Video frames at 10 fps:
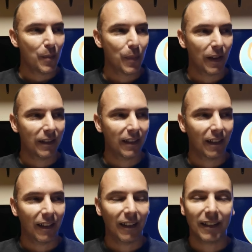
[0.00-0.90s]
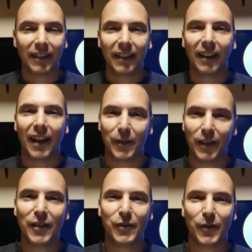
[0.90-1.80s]
but uh, I
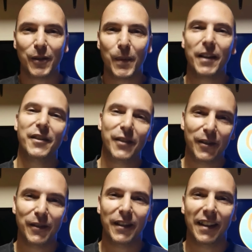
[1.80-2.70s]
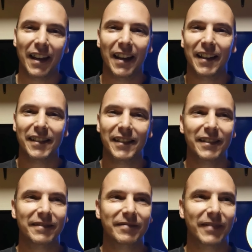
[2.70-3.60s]
really enjoyed speaking to you and
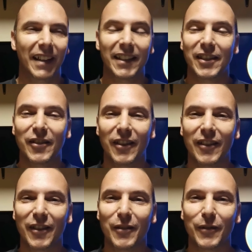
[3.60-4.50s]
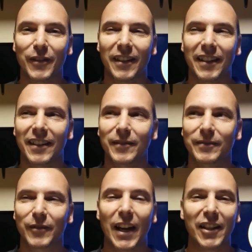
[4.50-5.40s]
I actually got a lot of uh,
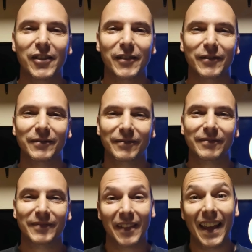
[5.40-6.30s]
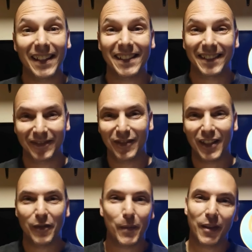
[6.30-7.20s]
reaction. Thanks for
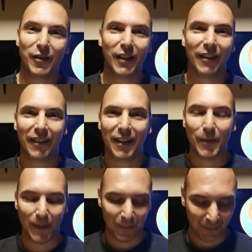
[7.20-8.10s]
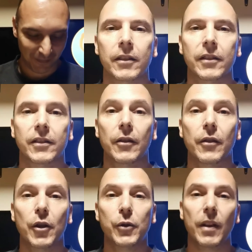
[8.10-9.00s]
giving me the shout out anyway. So
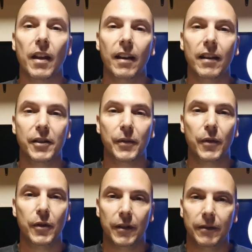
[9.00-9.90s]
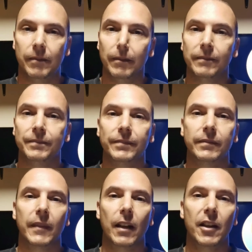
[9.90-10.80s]
those were the highlights of the year.
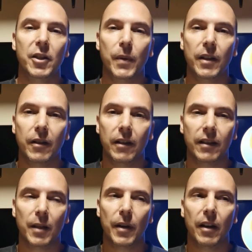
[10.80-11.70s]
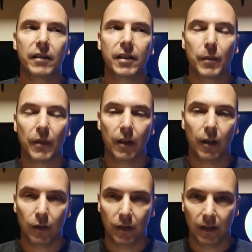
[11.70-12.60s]
Now let's speak about some of the
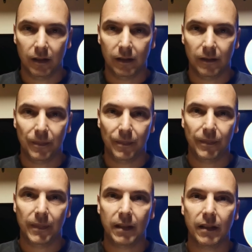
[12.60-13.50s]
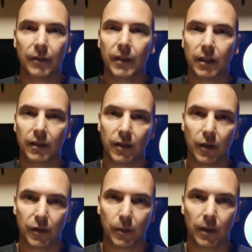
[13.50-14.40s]
lowlights, the stuff that didn't
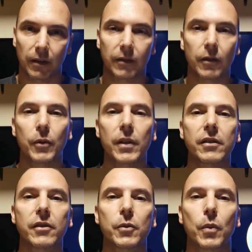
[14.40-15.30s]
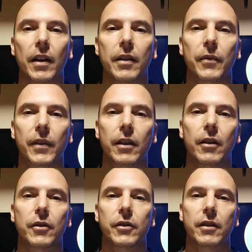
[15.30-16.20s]
go so well, the reasons why the
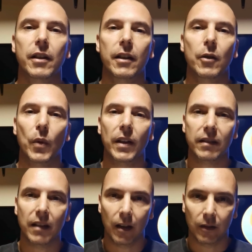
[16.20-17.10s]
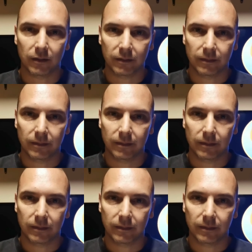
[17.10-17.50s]
videos went down.